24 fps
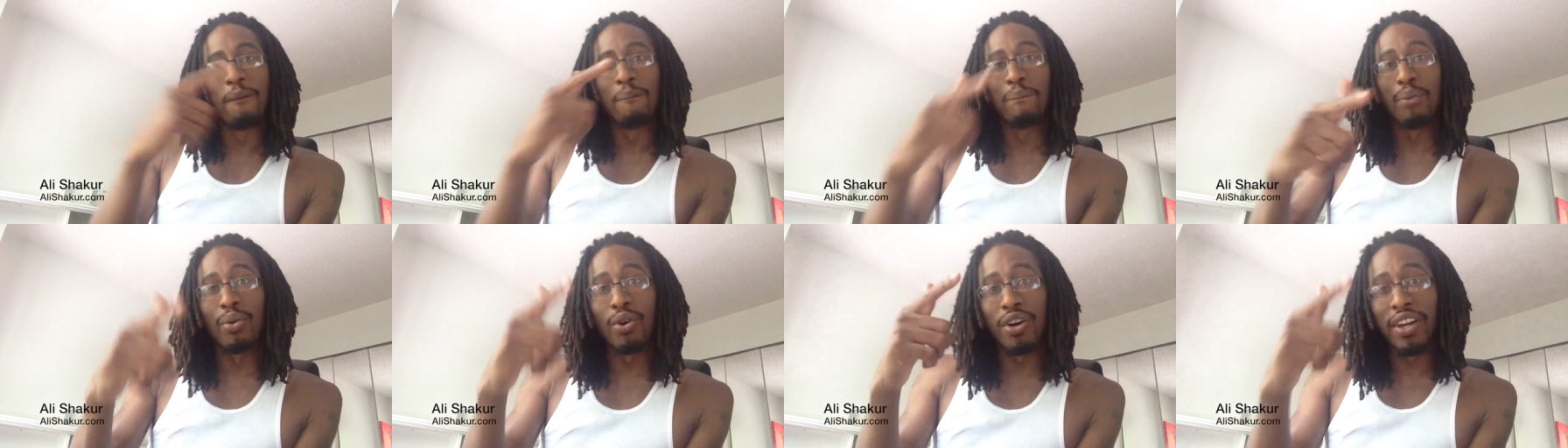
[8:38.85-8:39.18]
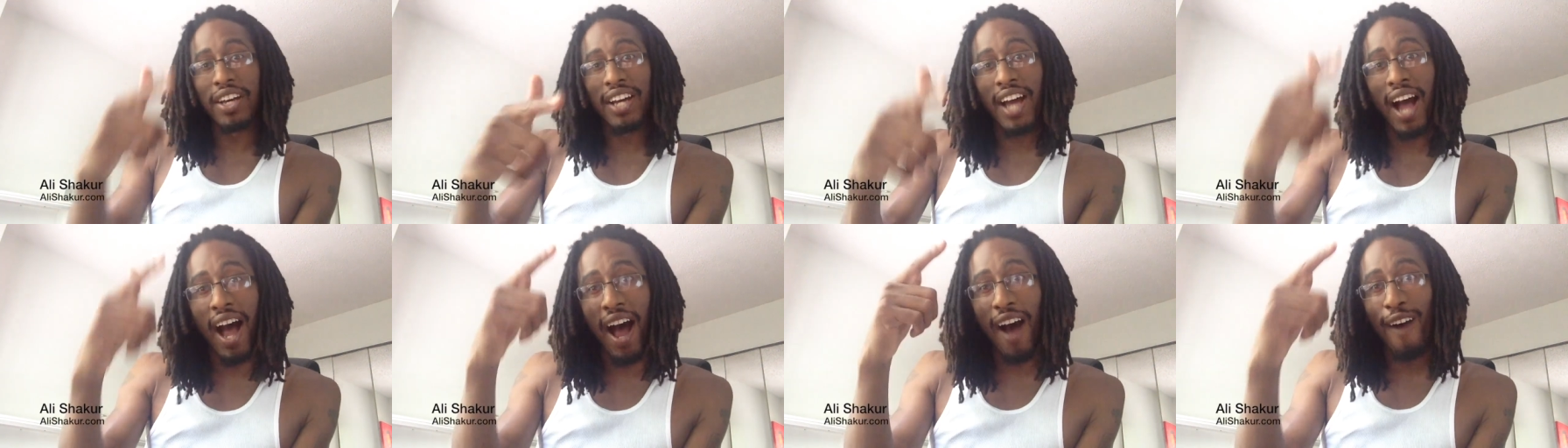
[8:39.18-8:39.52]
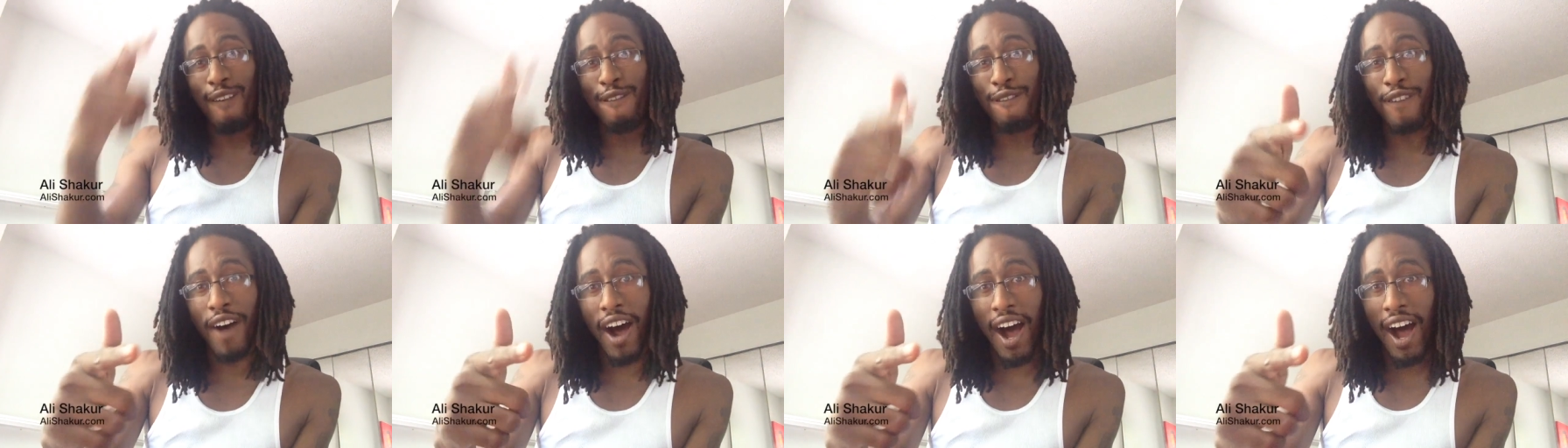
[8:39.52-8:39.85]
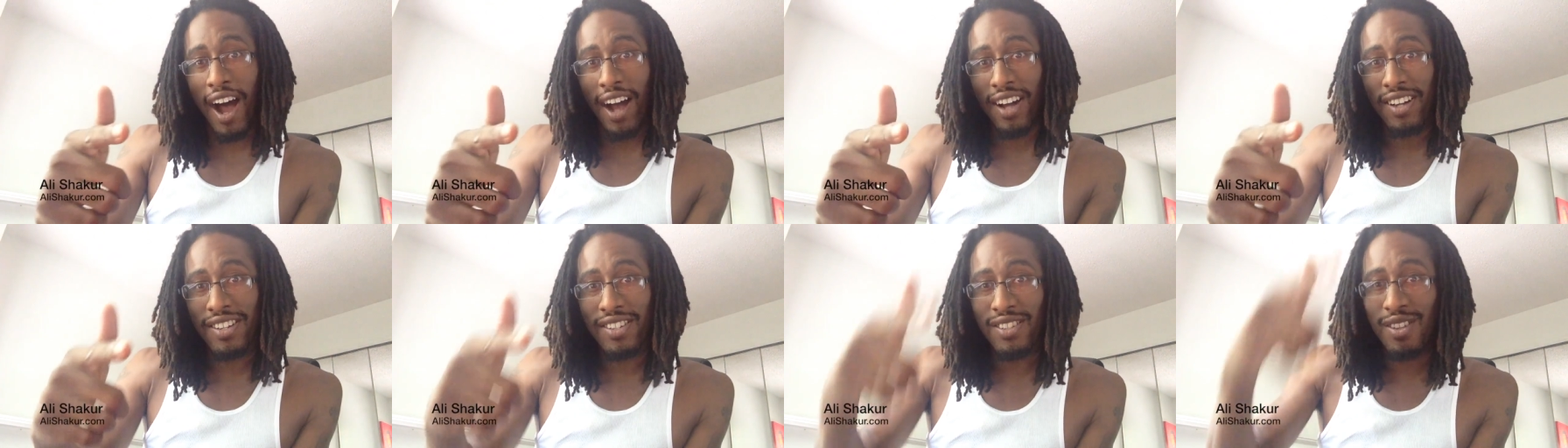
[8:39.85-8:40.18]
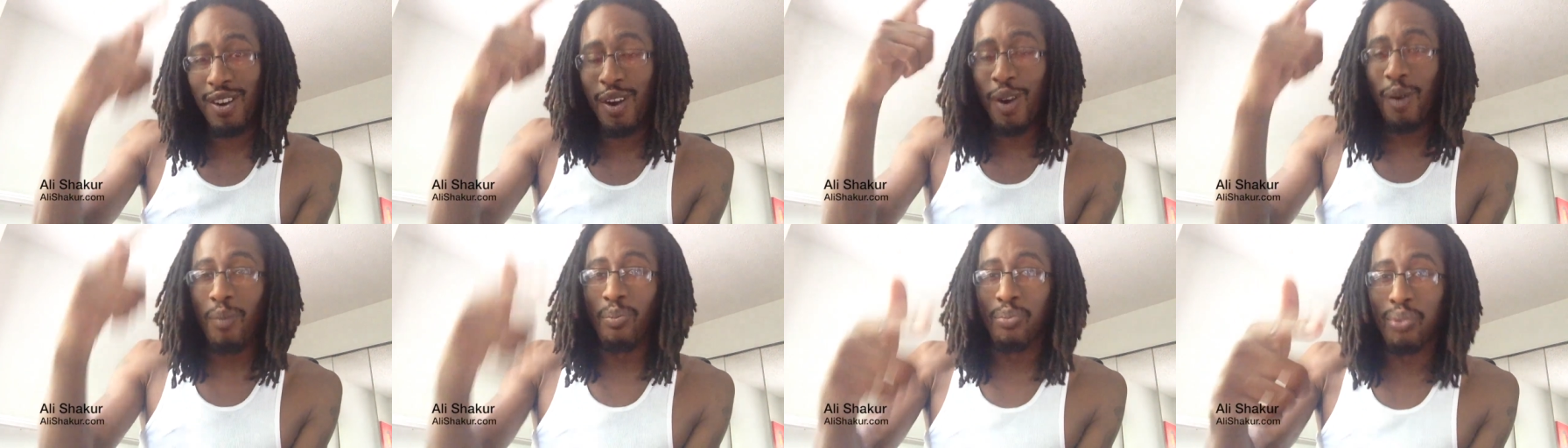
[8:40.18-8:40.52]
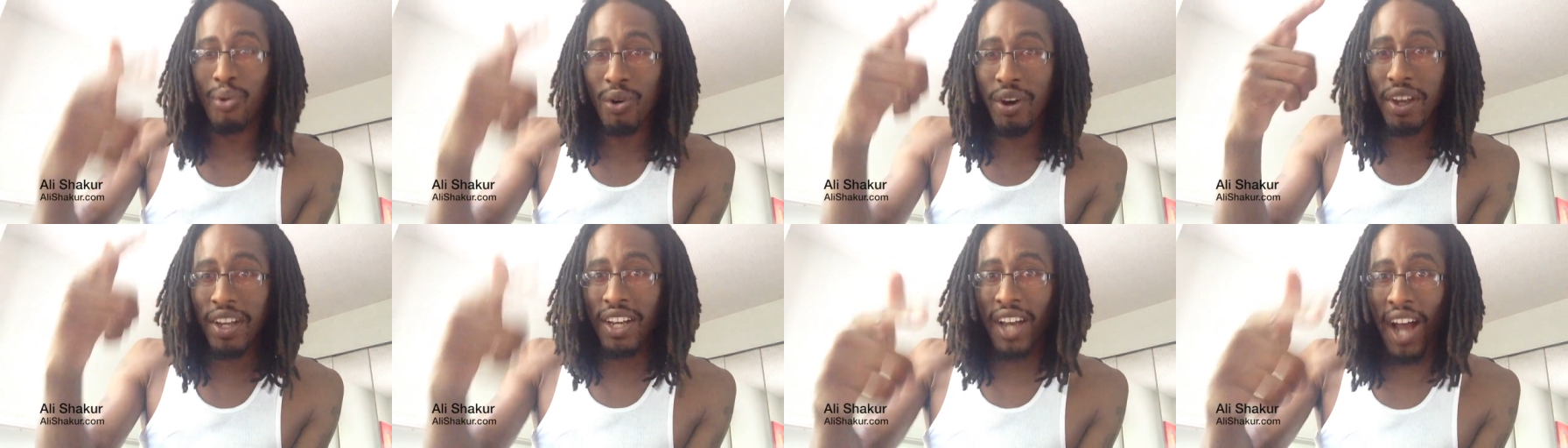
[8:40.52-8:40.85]
Boycott Fox,
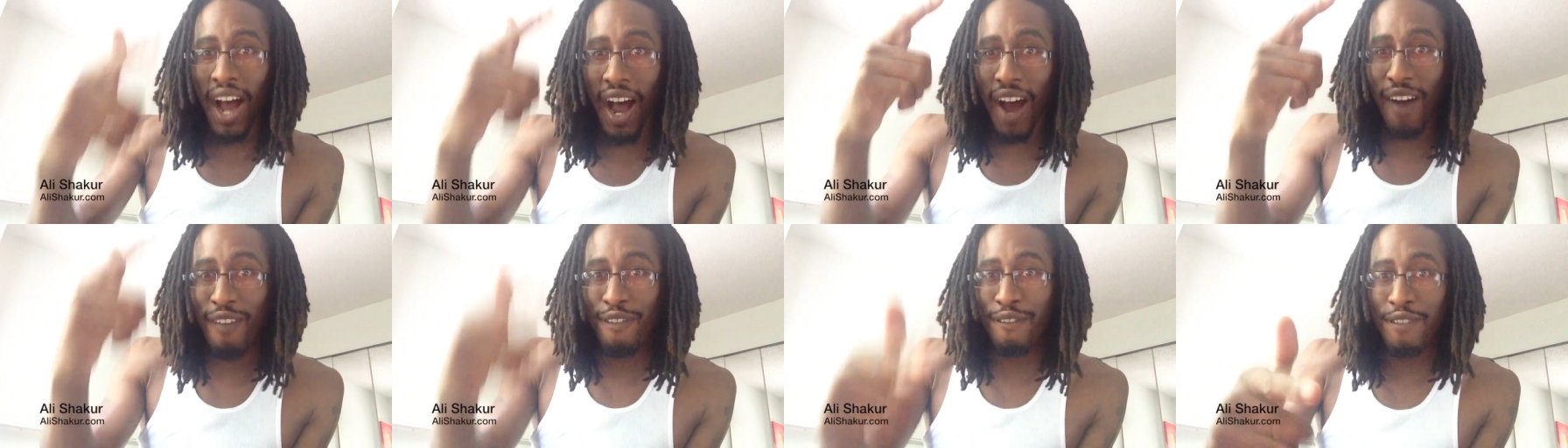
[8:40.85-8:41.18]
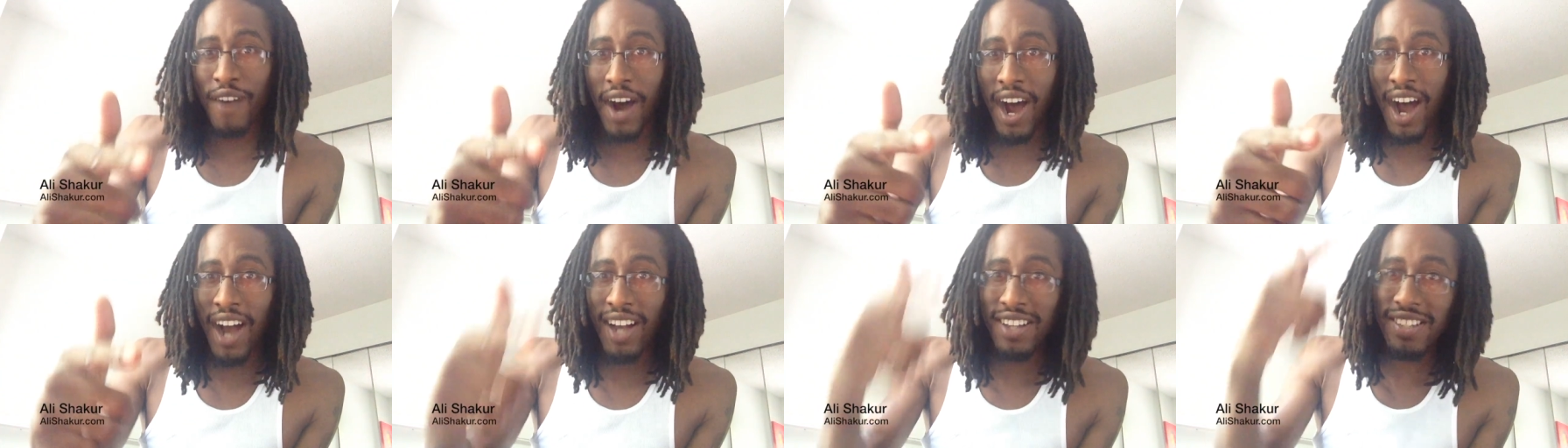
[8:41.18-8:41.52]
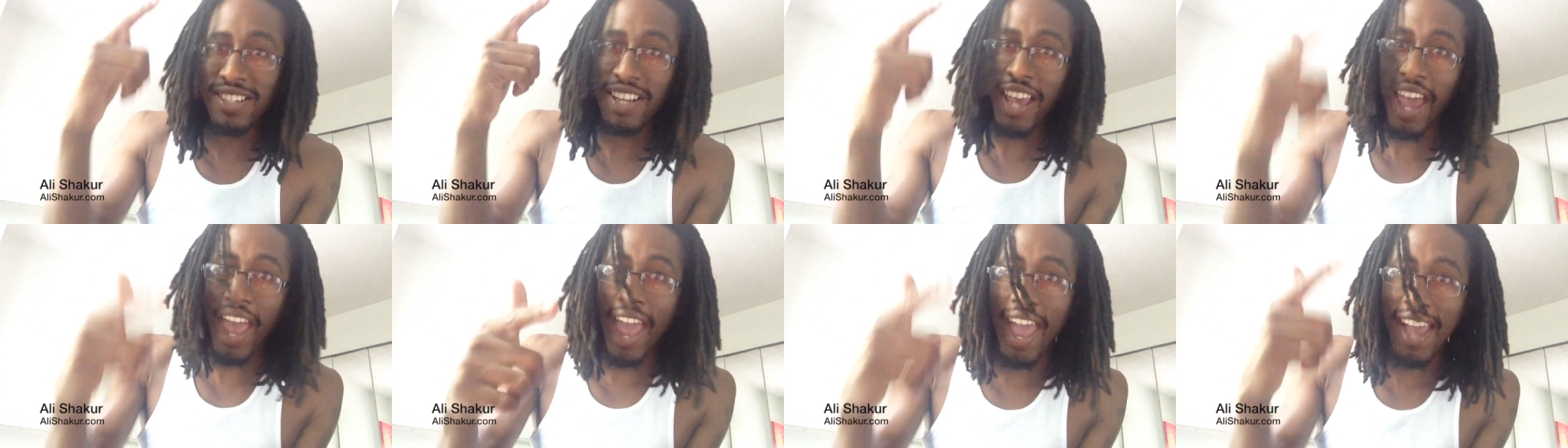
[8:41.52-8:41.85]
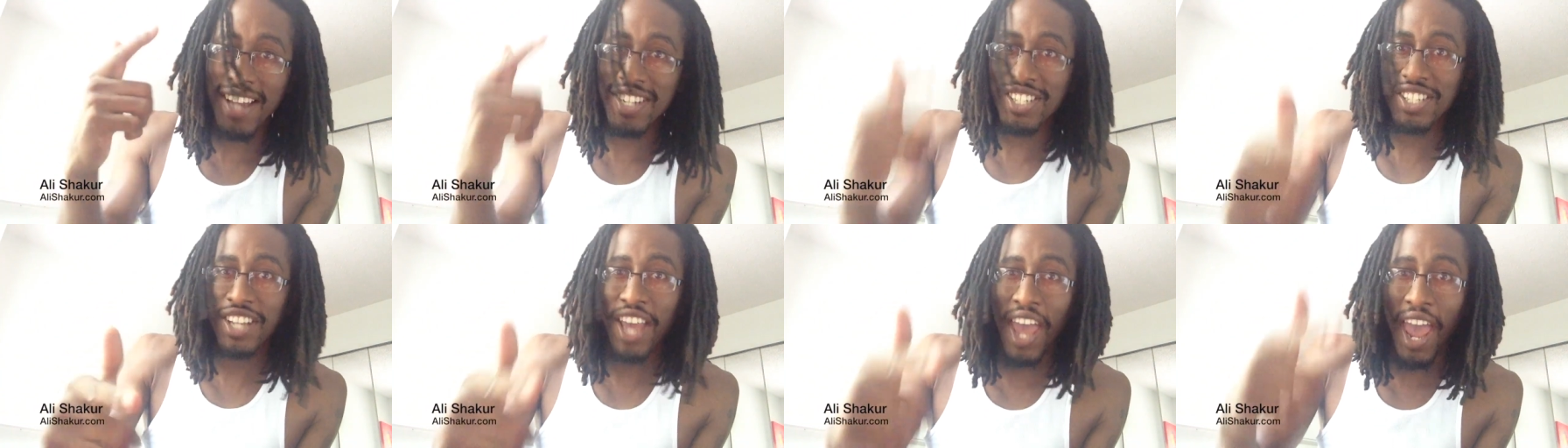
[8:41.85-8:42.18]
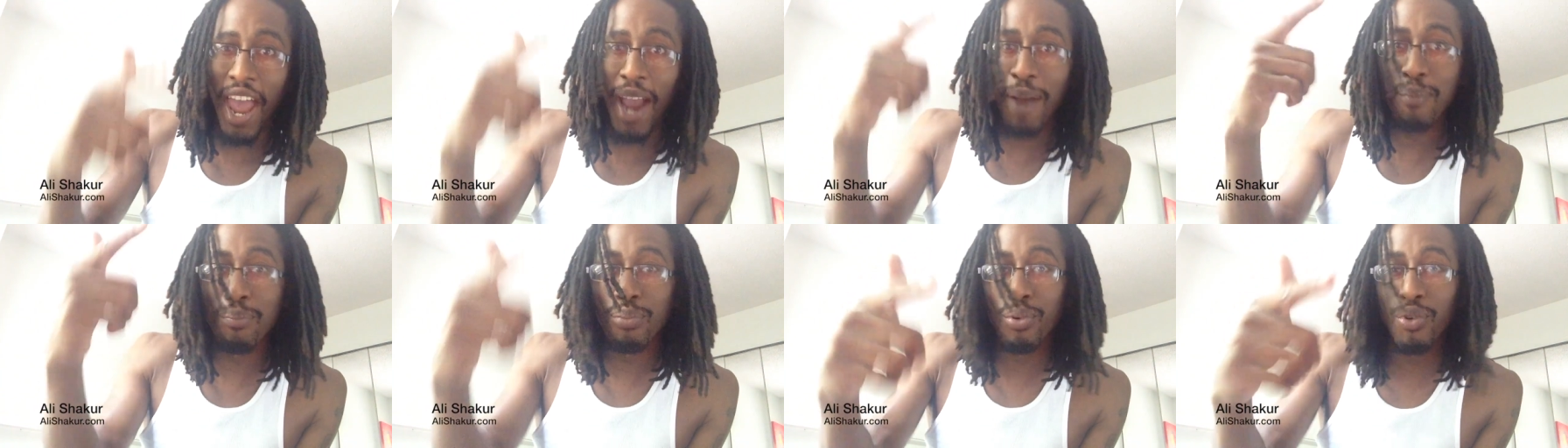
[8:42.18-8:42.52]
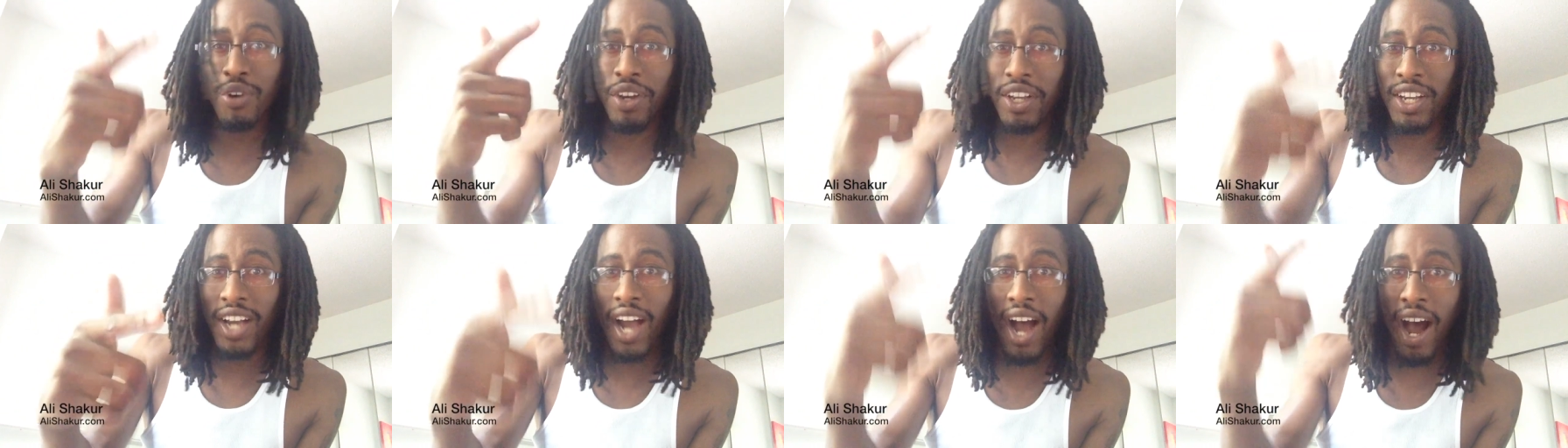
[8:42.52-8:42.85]
boycott Fox, hashtag
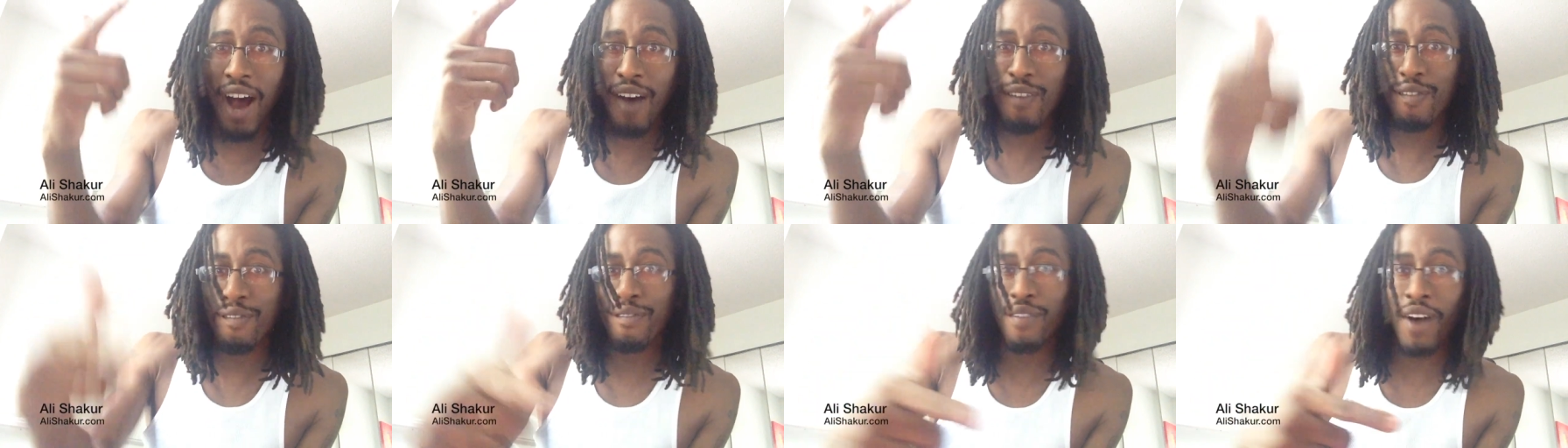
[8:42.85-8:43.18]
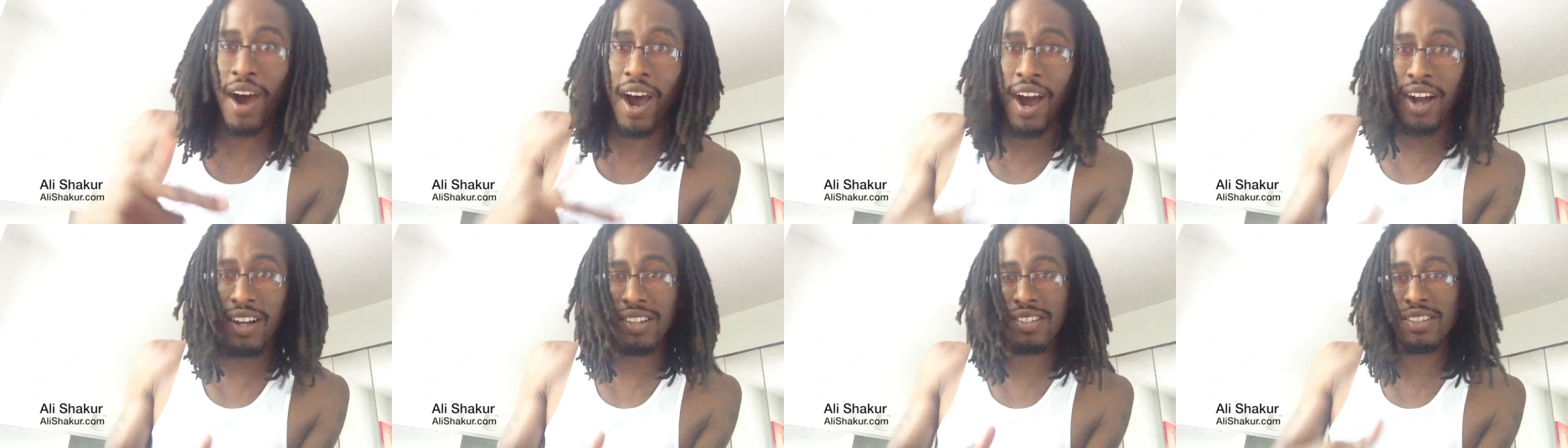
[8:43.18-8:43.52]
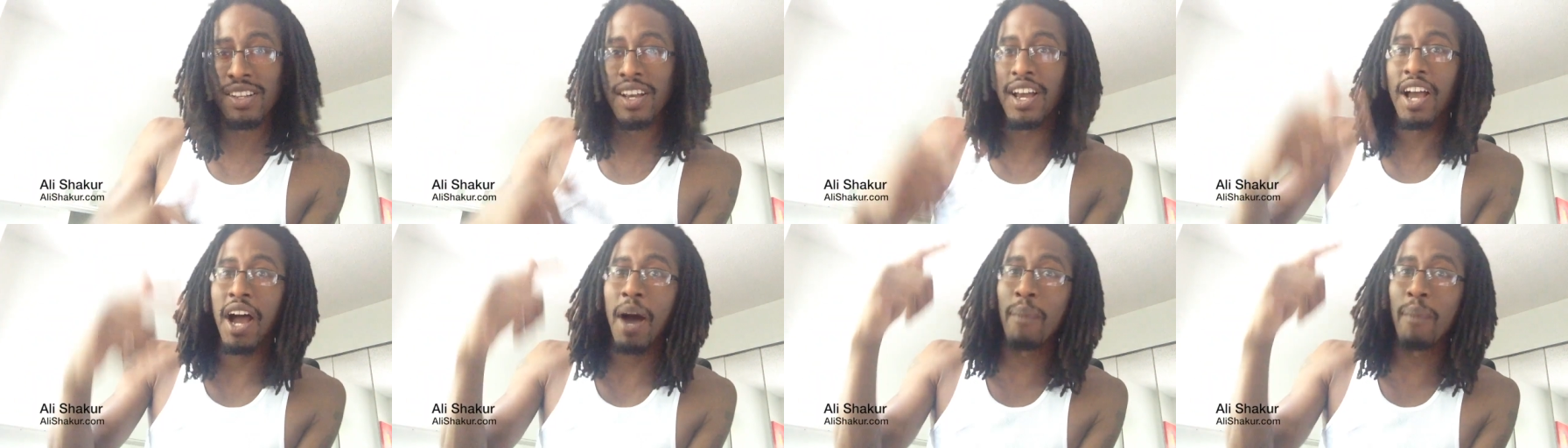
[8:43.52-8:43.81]
boycott Fox.